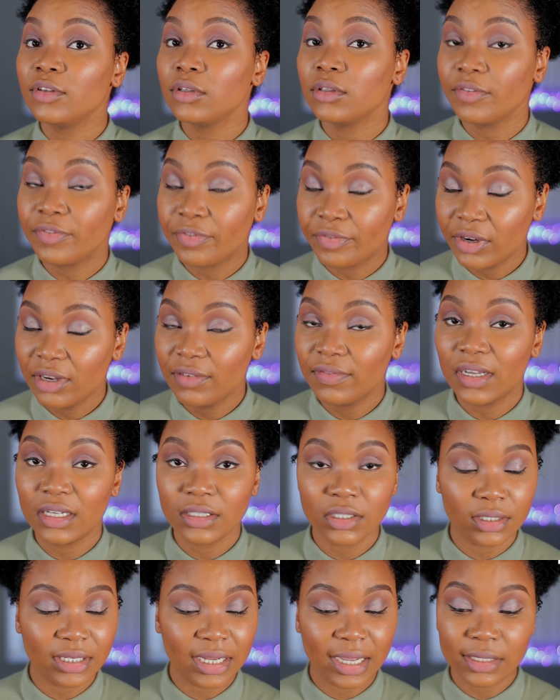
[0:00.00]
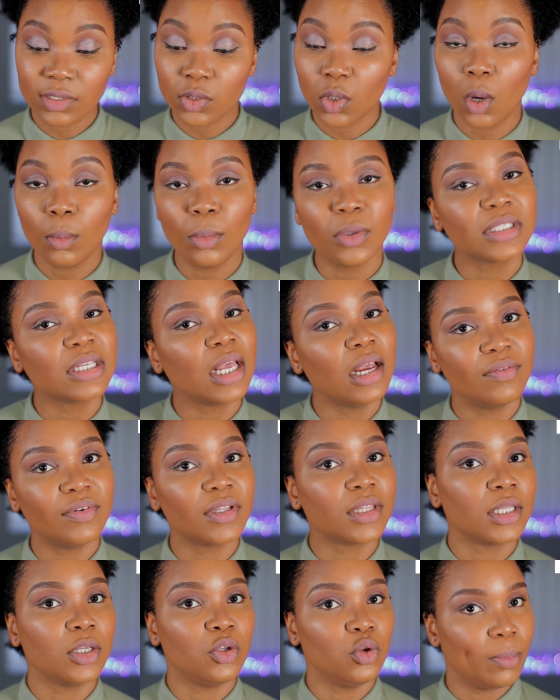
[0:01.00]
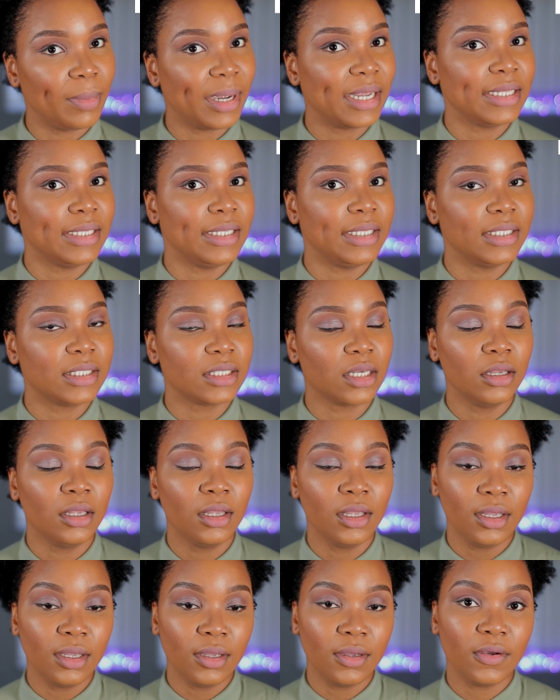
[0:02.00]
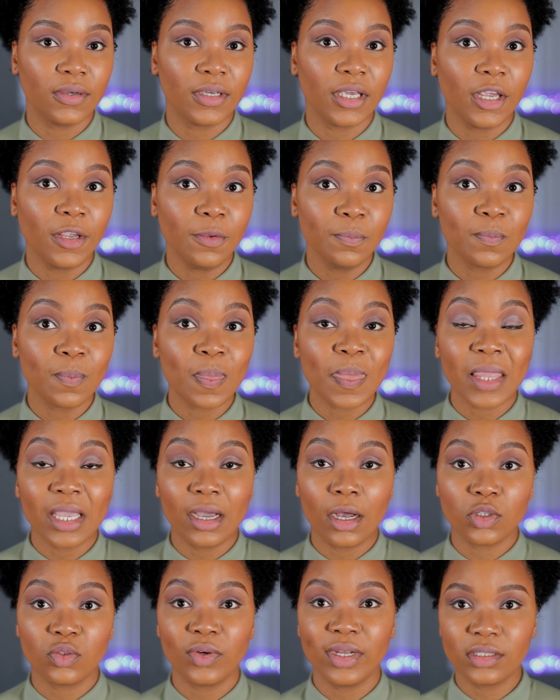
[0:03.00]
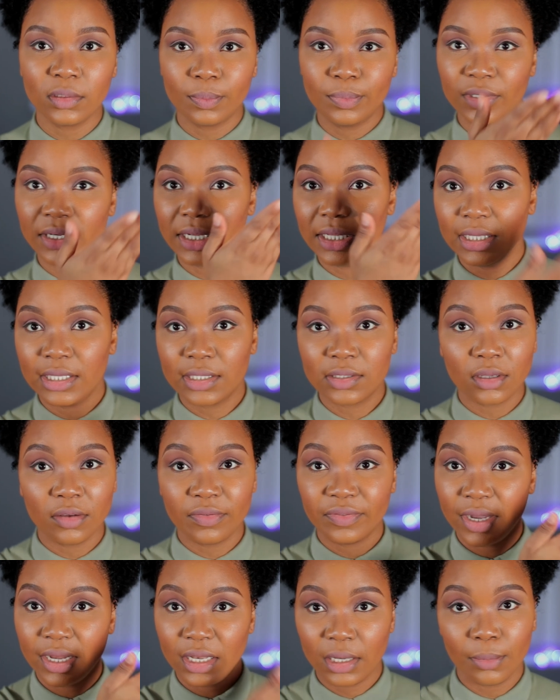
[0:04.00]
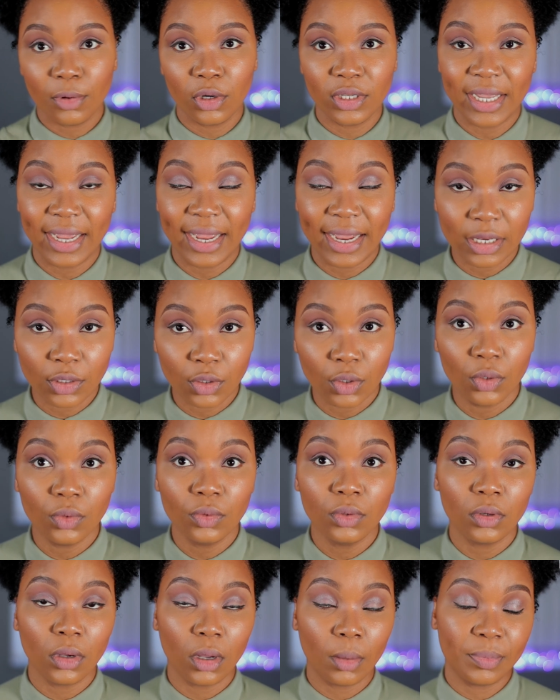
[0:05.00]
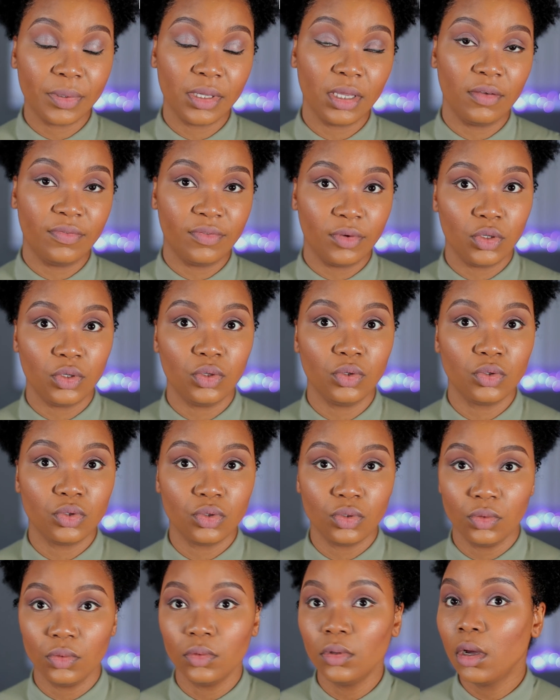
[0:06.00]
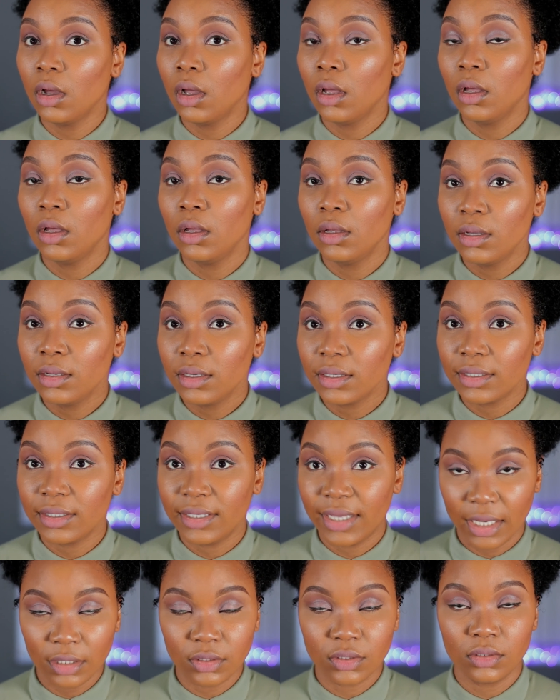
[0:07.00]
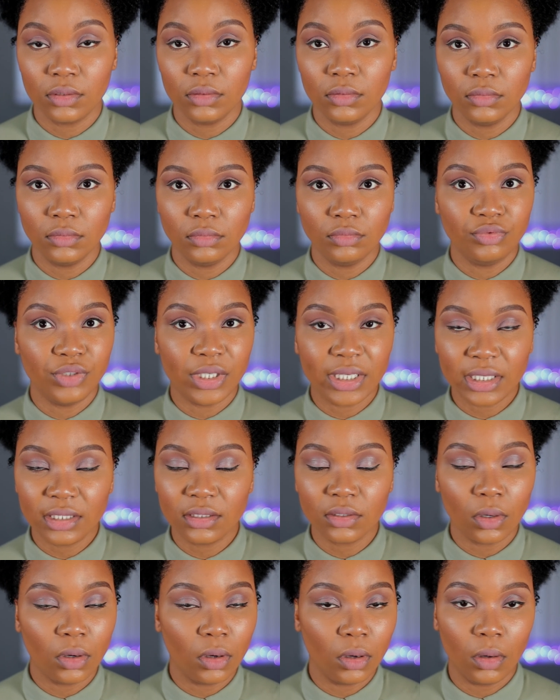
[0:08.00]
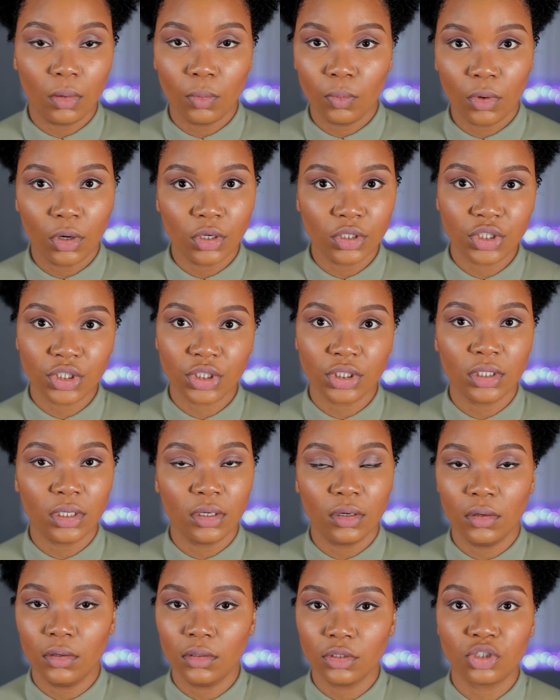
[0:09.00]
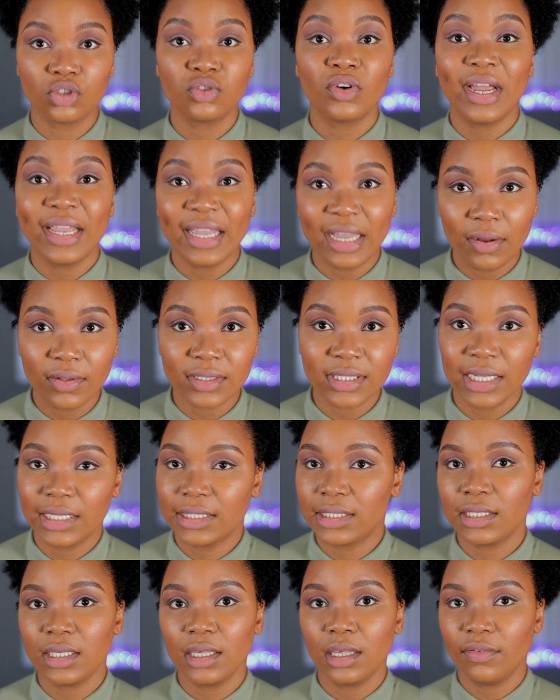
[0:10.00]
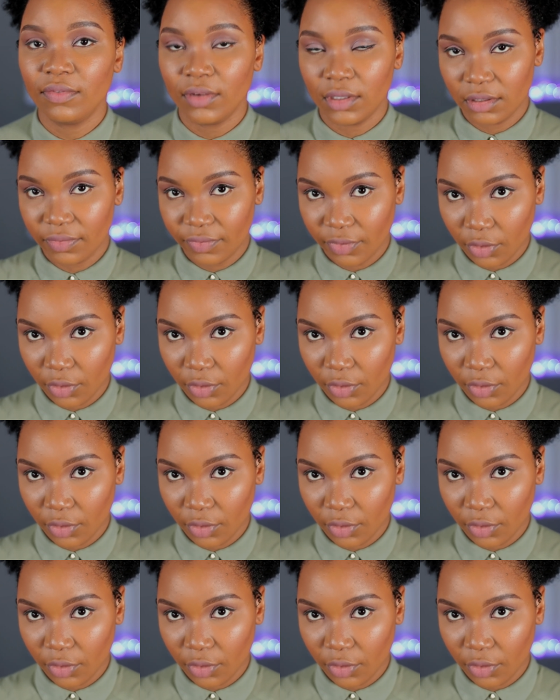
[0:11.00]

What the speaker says: the free version has almost everything you might need. Okay, I'll try to put a list of any more that I know up here for you to get to read or watch or try out and see if it's